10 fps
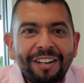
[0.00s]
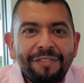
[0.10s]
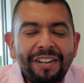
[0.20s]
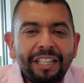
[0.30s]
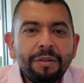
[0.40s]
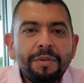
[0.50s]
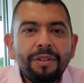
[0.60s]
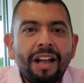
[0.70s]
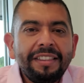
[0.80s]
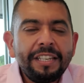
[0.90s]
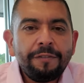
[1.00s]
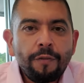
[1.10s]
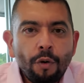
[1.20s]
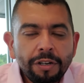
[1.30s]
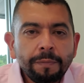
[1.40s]
available on the
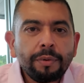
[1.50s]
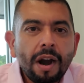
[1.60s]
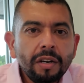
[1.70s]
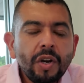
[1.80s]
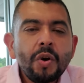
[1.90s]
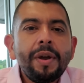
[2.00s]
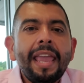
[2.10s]
Ford Bronco,